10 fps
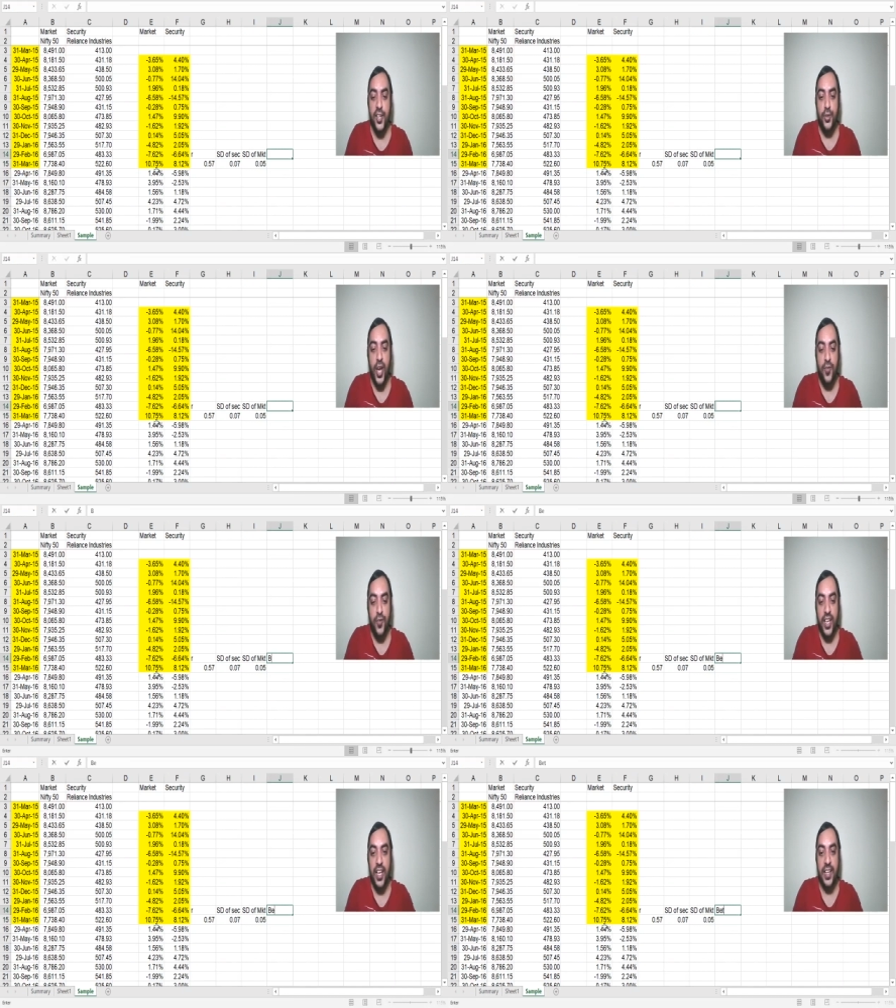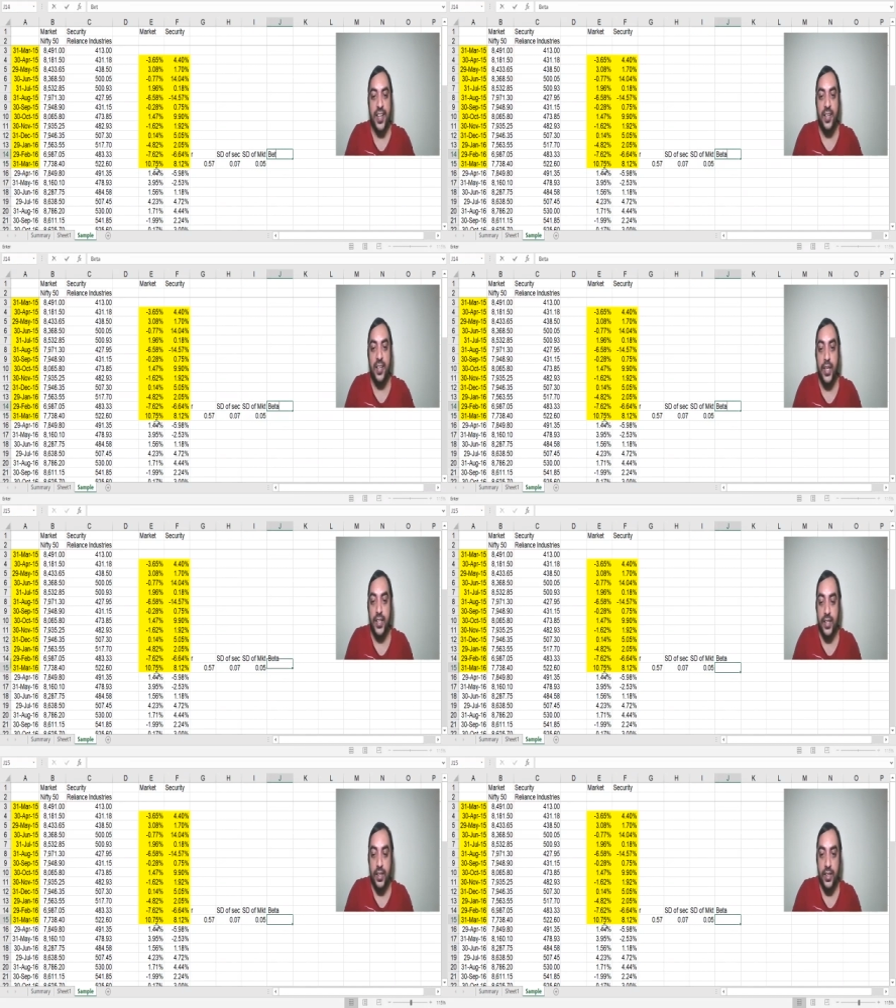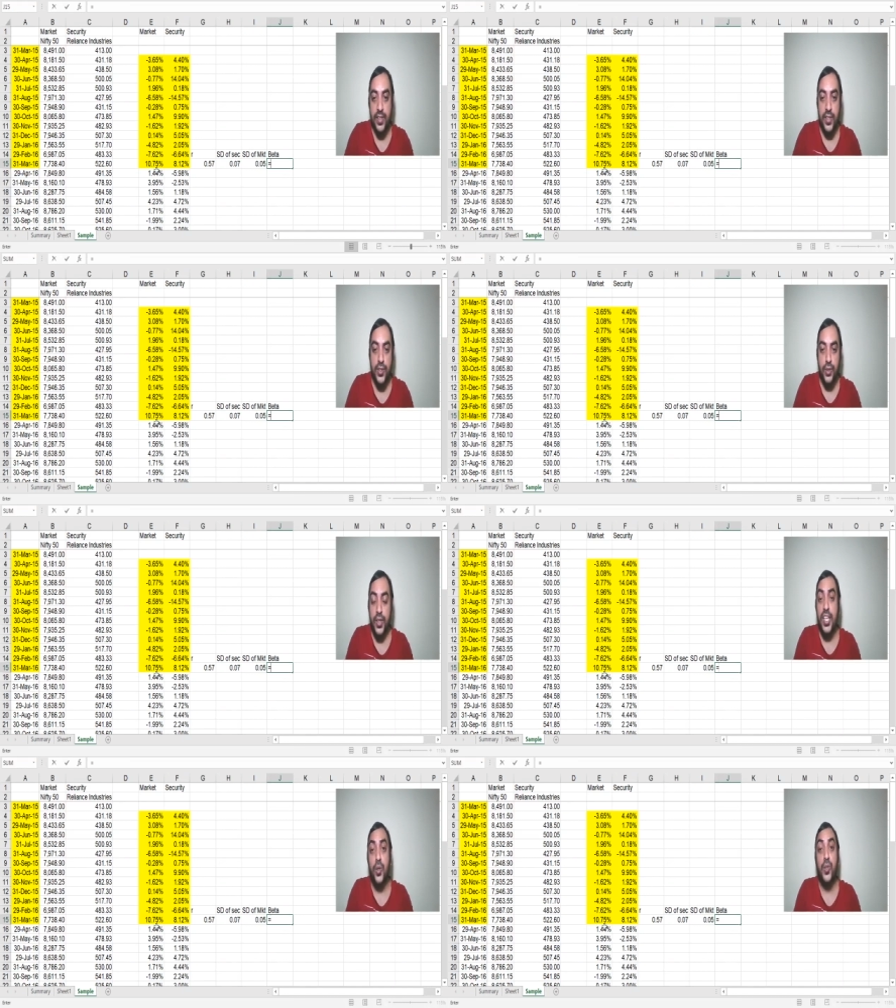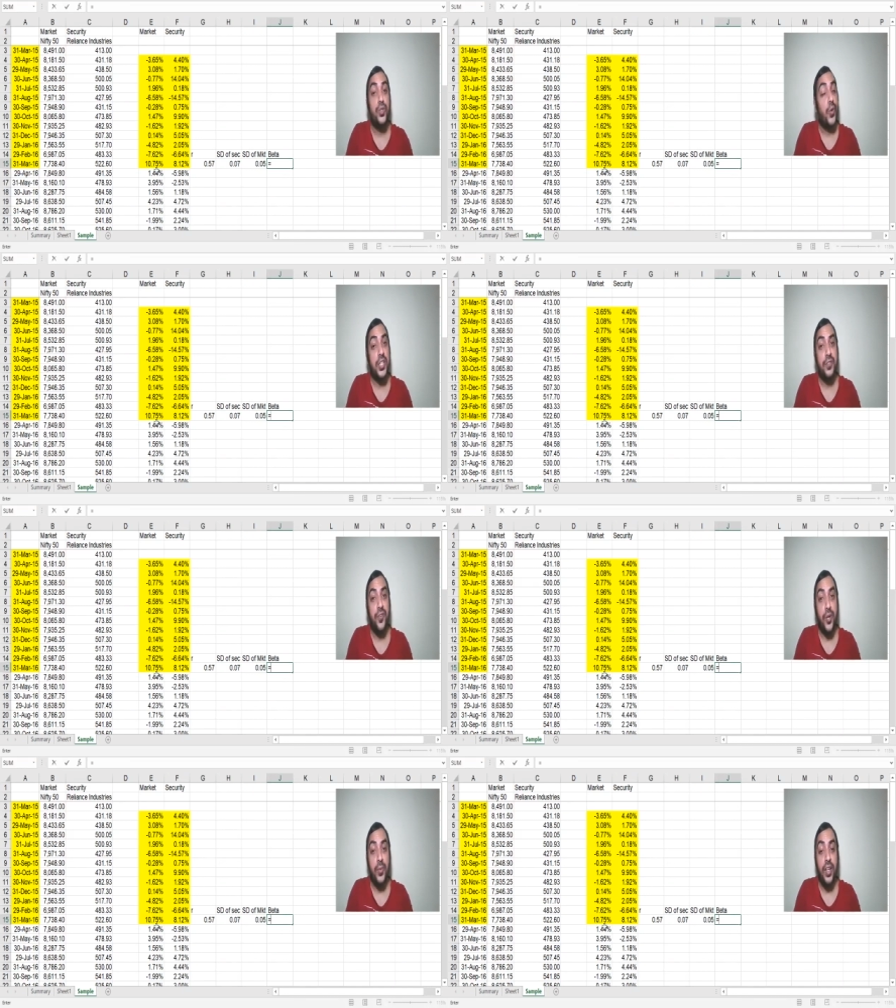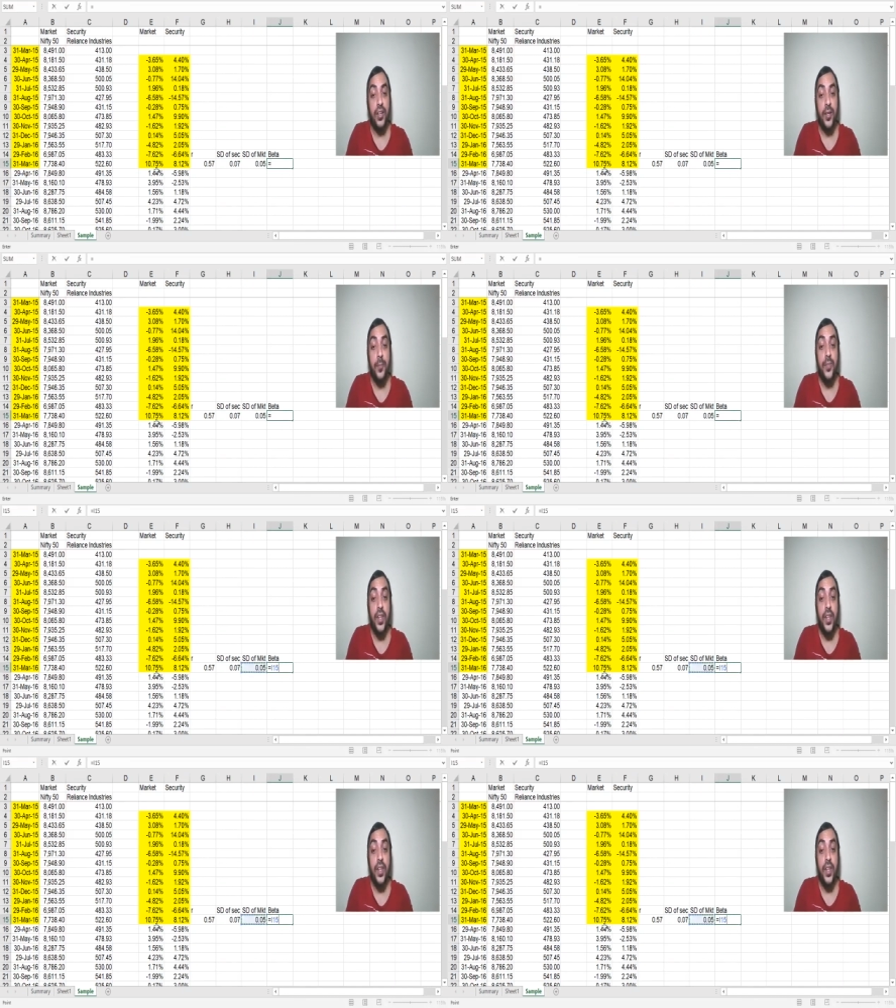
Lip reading: You have to calculate beta. So equals to, what is the formula?